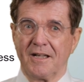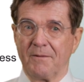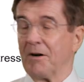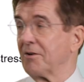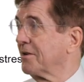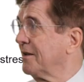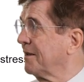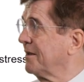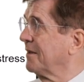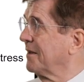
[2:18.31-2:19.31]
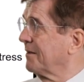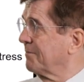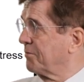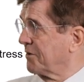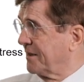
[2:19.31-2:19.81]
about the
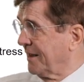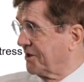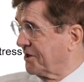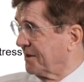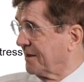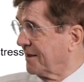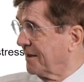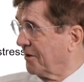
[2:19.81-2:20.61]
protection